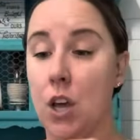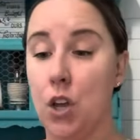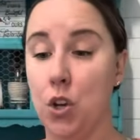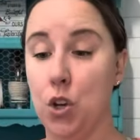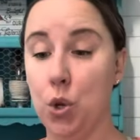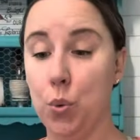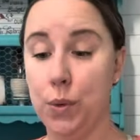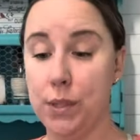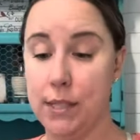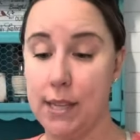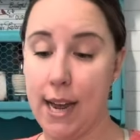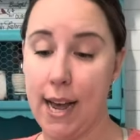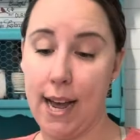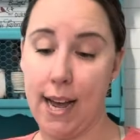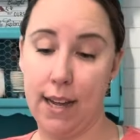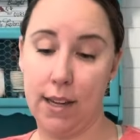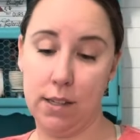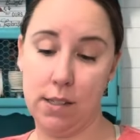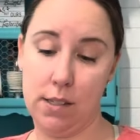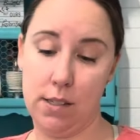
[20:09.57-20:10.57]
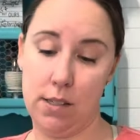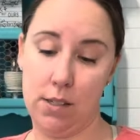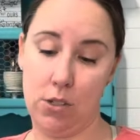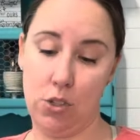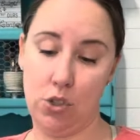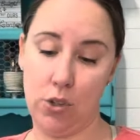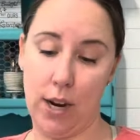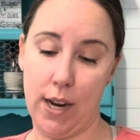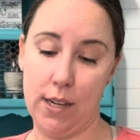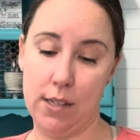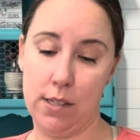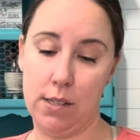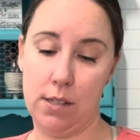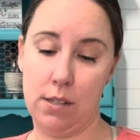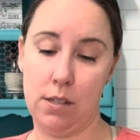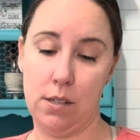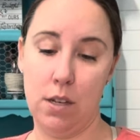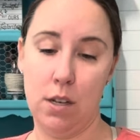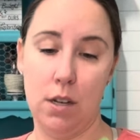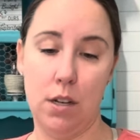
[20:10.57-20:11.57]
new with tags dress,
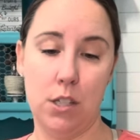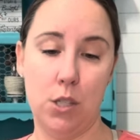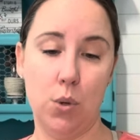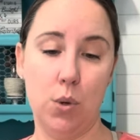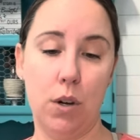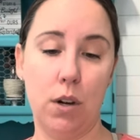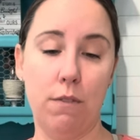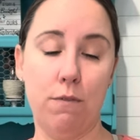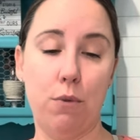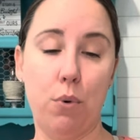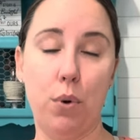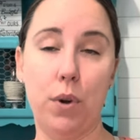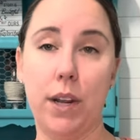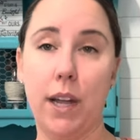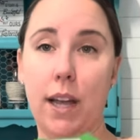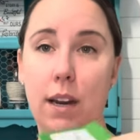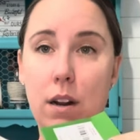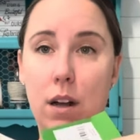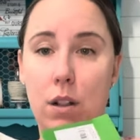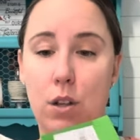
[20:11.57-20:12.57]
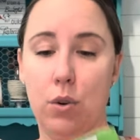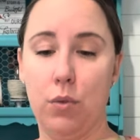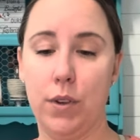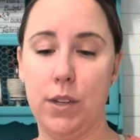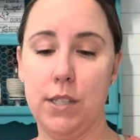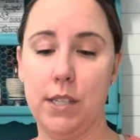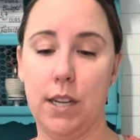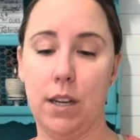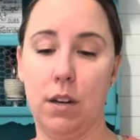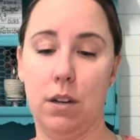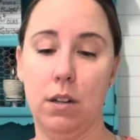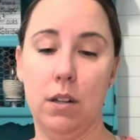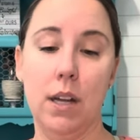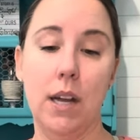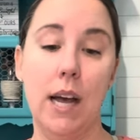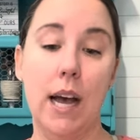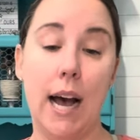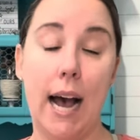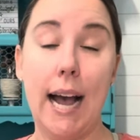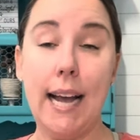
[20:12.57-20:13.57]
$248 retail.
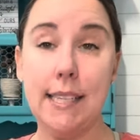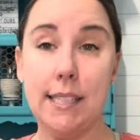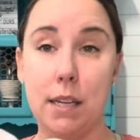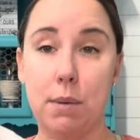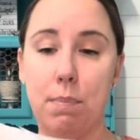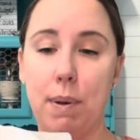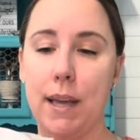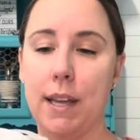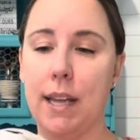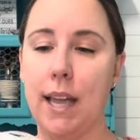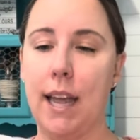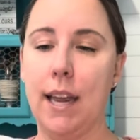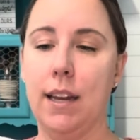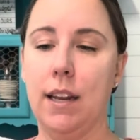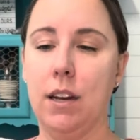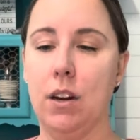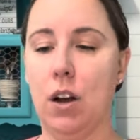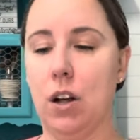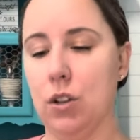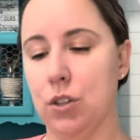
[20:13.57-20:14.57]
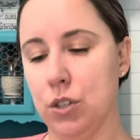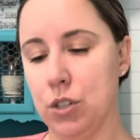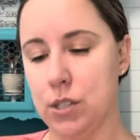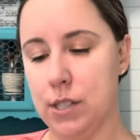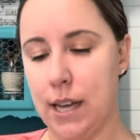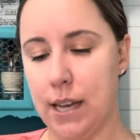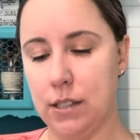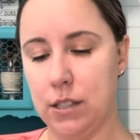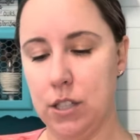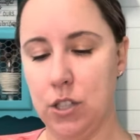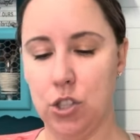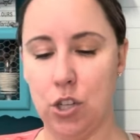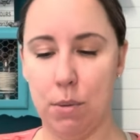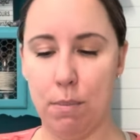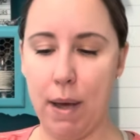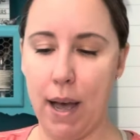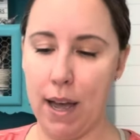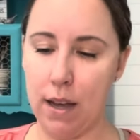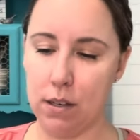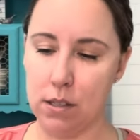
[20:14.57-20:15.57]
I did pay $80 at TJ
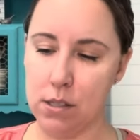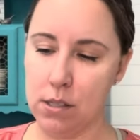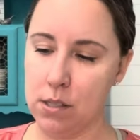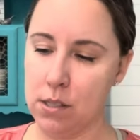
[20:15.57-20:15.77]
Maxx,